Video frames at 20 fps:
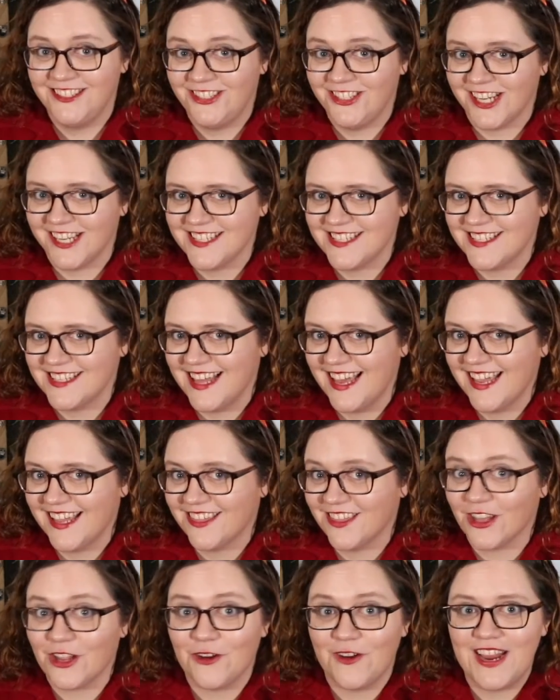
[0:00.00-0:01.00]
just
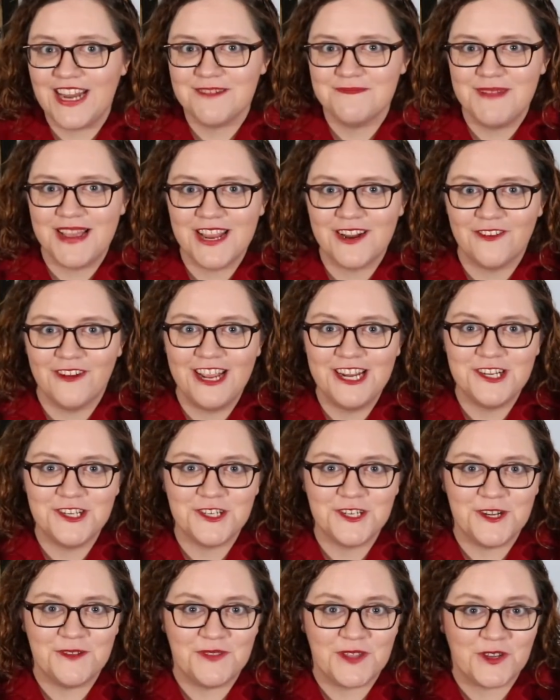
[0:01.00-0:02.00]
like the Great
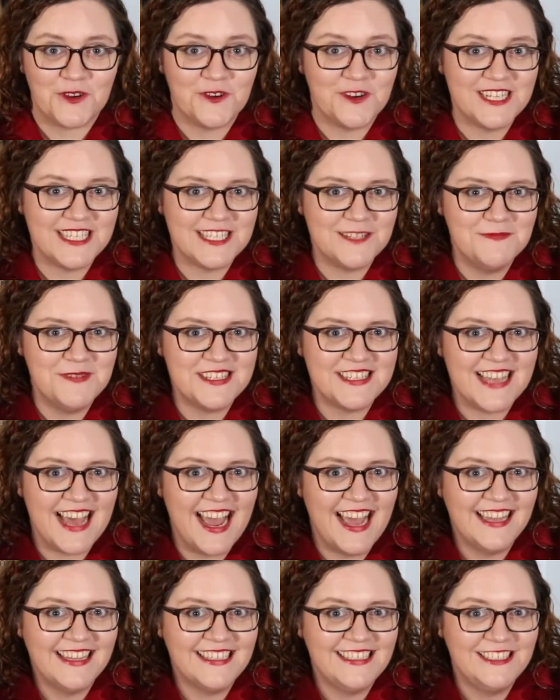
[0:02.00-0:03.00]
Migration of the Christmas
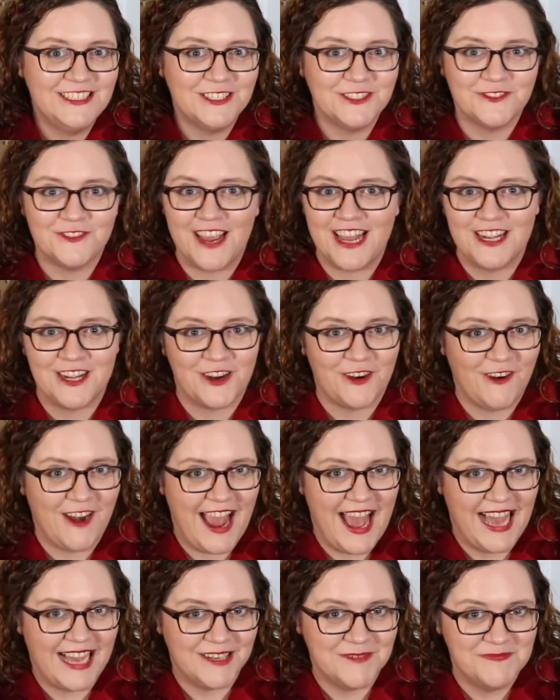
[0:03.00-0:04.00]
Island Red
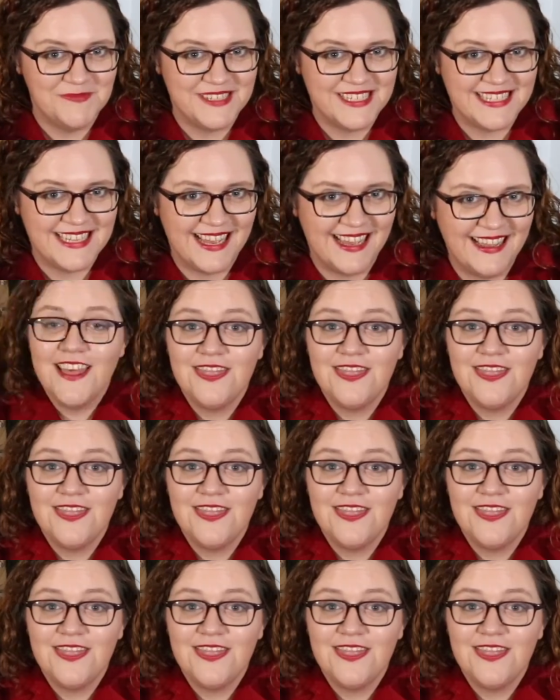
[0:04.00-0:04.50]
Crabs.